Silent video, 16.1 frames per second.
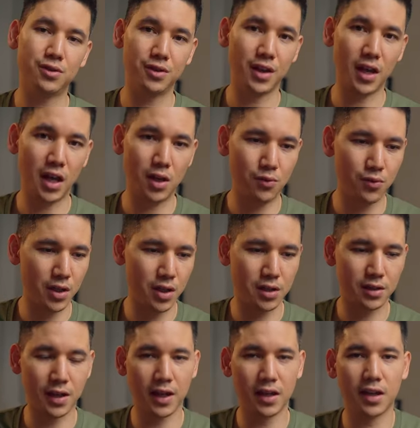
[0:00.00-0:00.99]
Today we
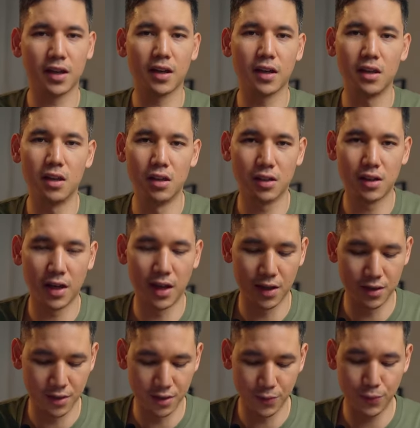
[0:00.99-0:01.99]
are taking a look
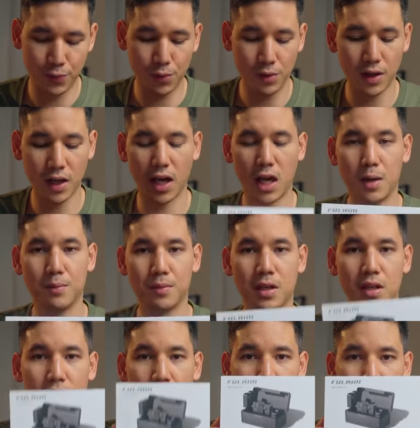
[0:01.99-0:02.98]
at the Fulaim
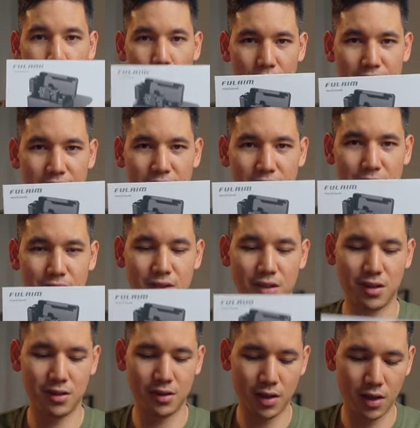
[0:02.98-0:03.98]

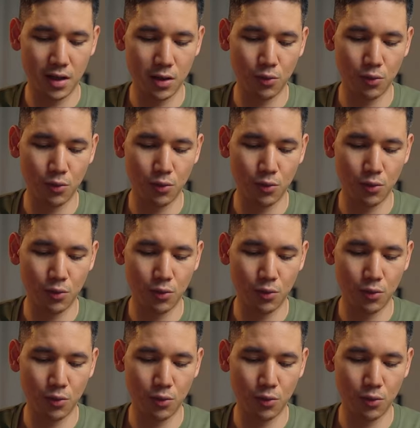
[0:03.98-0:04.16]
1000,